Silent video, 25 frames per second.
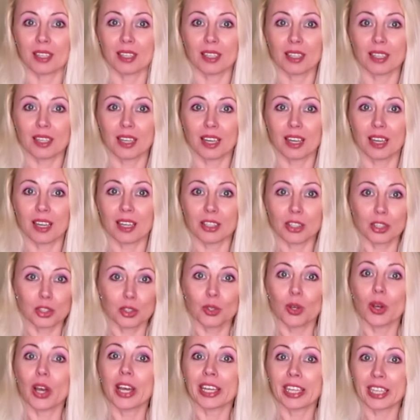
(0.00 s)
uh, you
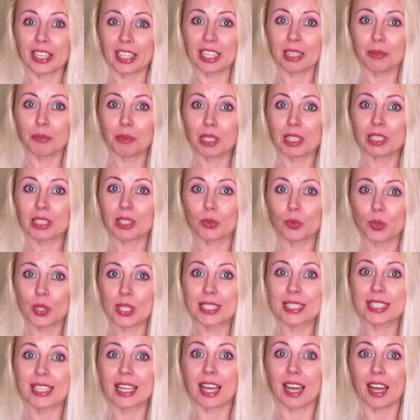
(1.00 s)
know agreement
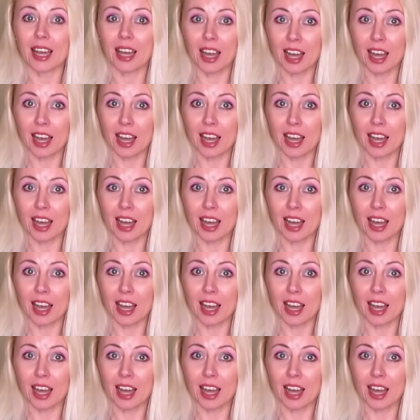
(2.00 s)
with the